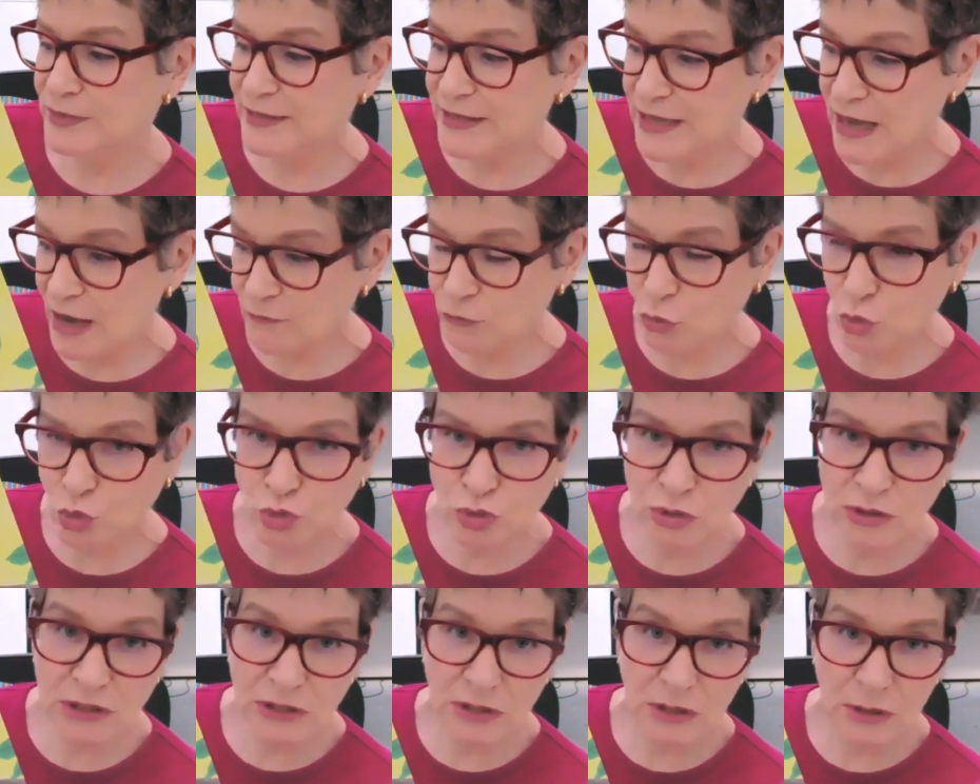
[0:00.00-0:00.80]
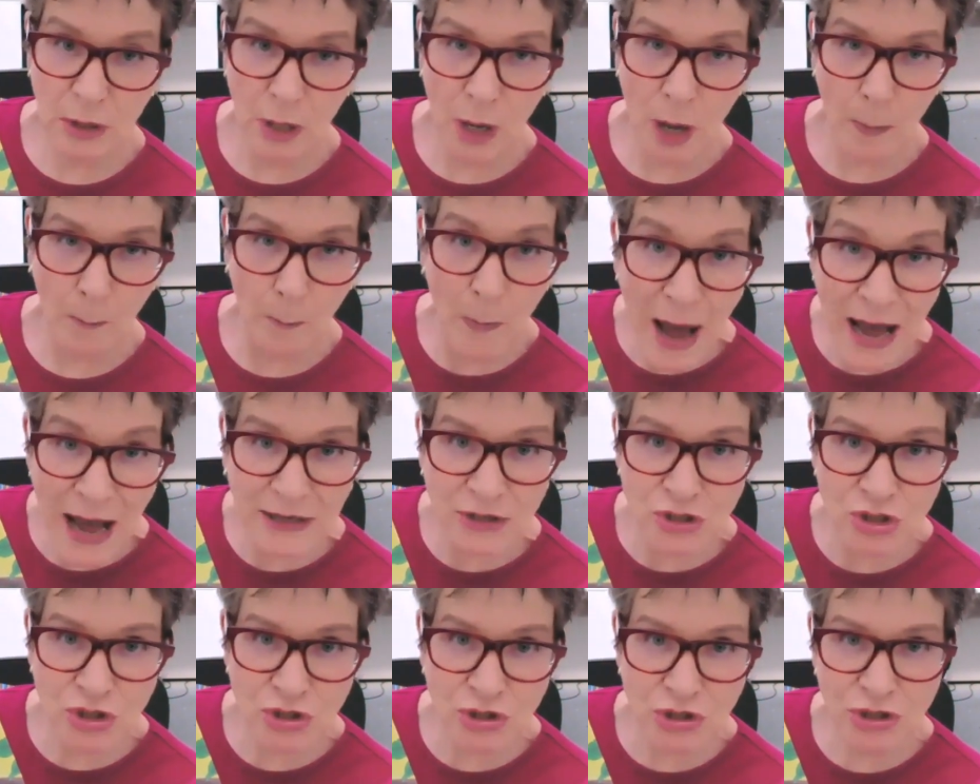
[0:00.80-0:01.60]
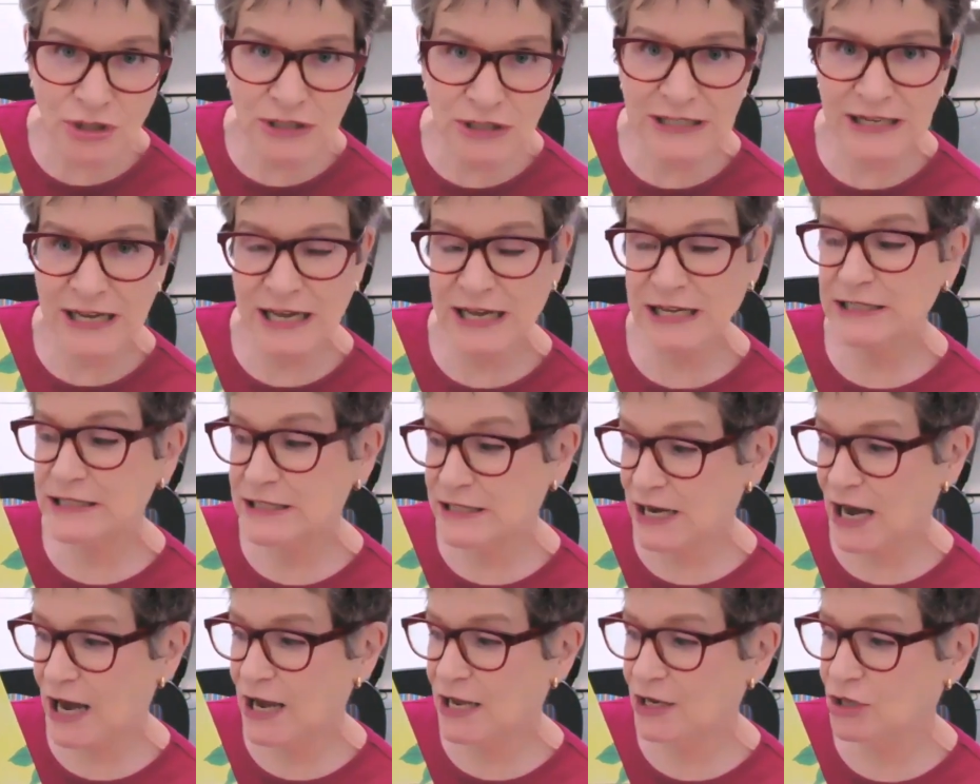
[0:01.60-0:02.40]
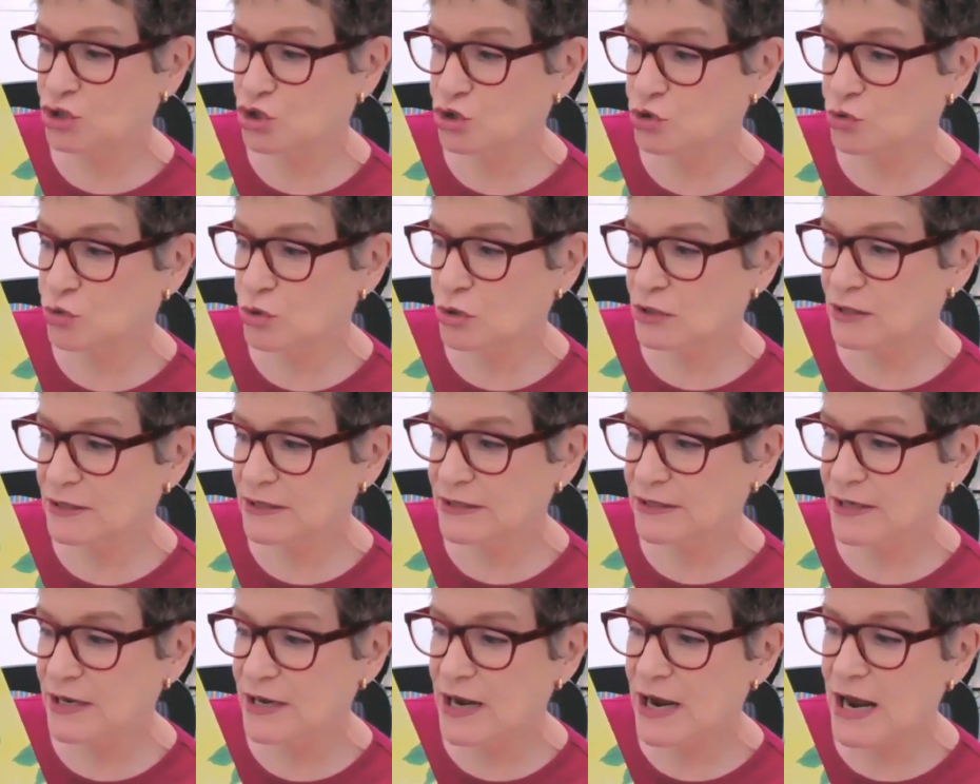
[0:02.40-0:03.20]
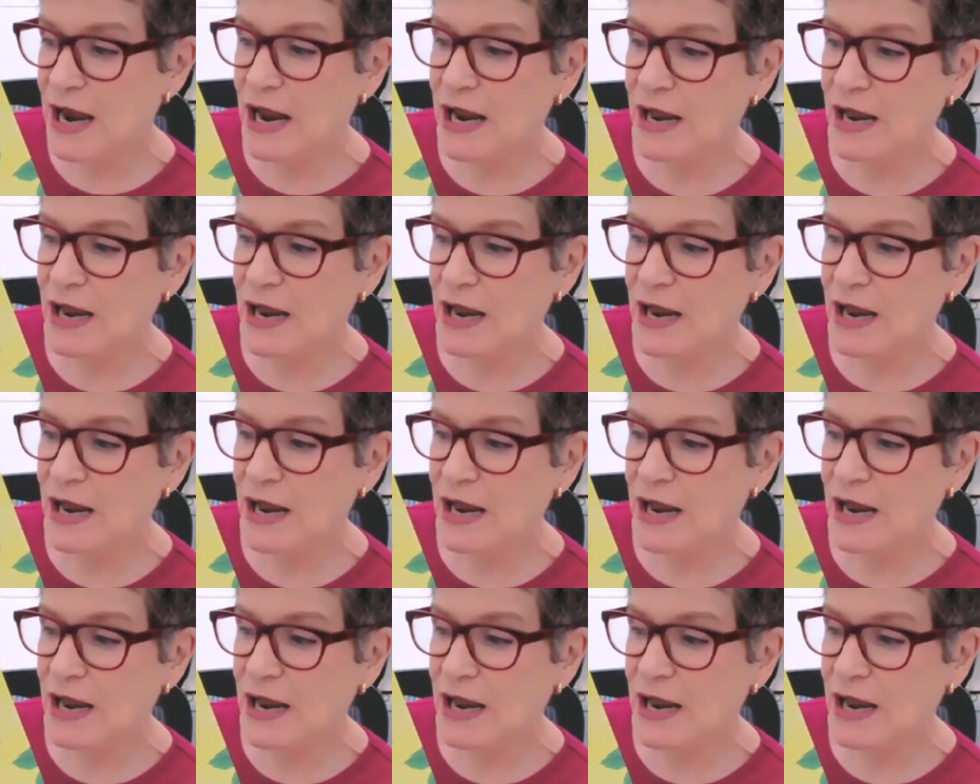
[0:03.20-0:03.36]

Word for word: devils, monsters, and dinosaurs.